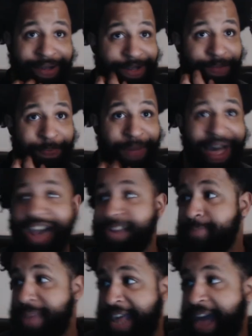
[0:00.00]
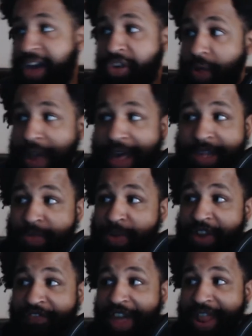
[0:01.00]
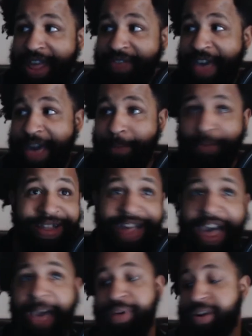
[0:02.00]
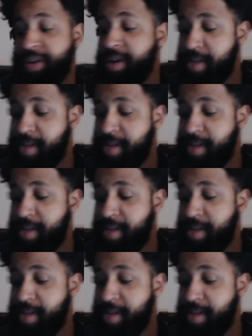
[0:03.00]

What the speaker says: Beyond me how you allow someone to fight like that, but it's happened.